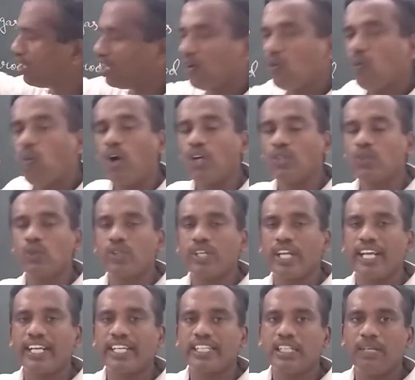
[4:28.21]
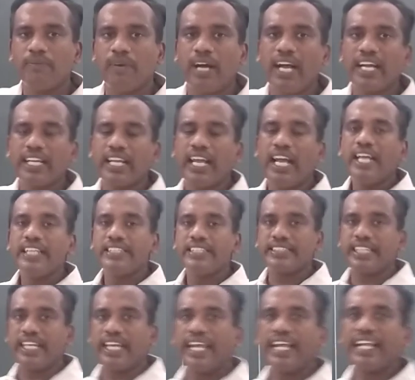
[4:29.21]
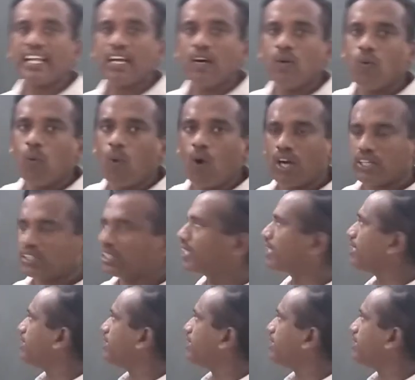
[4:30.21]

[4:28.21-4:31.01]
What to take in the mug? Take water in